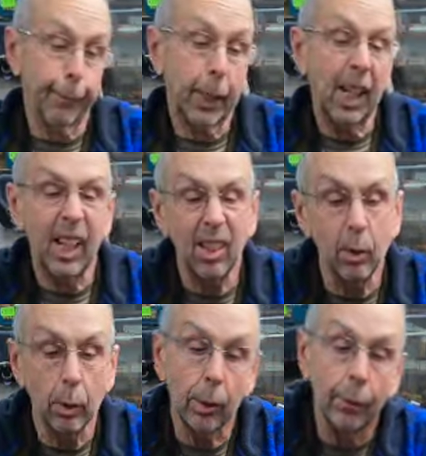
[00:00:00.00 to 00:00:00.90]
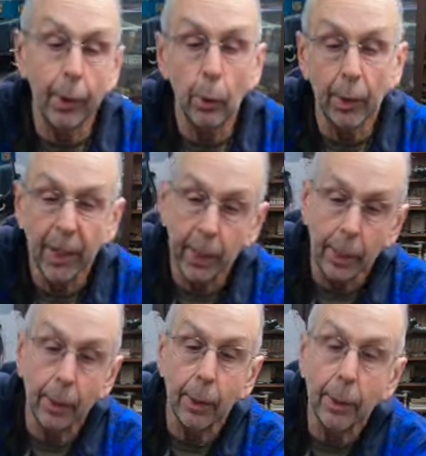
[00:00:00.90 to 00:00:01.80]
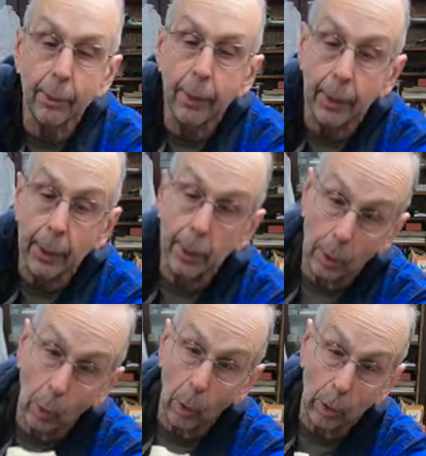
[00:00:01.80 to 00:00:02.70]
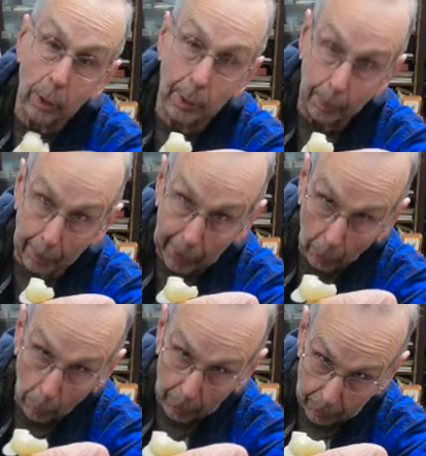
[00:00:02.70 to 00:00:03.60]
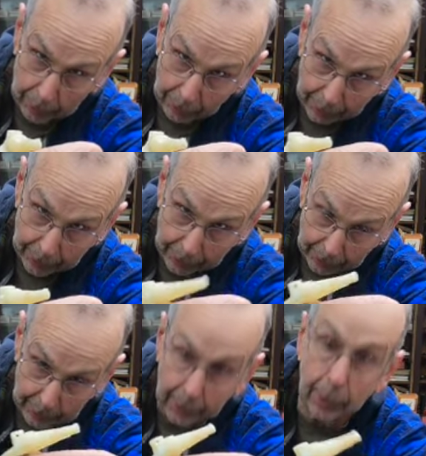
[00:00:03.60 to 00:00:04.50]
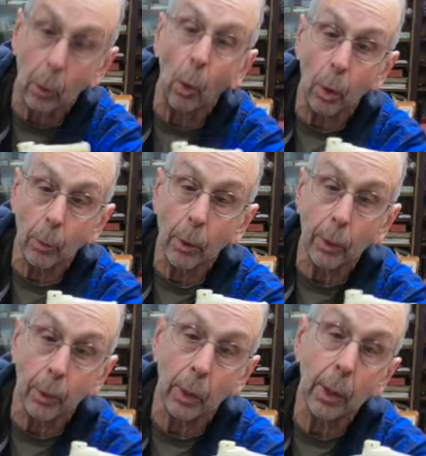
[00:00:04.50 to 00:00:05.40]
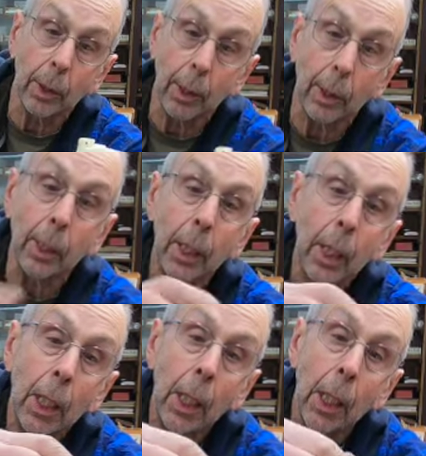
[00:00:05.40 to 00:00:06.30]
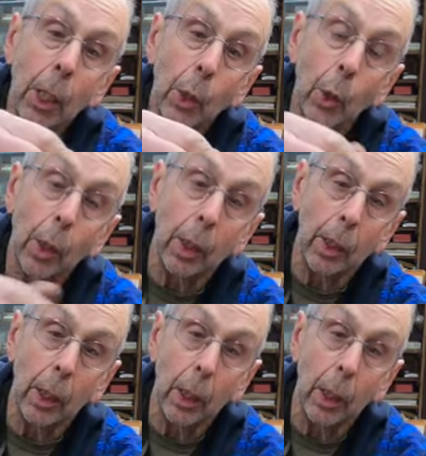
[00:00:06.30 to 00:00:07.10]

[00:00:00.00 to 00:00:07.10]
I used a few of these, and this, of course, is the bigger one, the 7/16 hole it would have took, and then you could,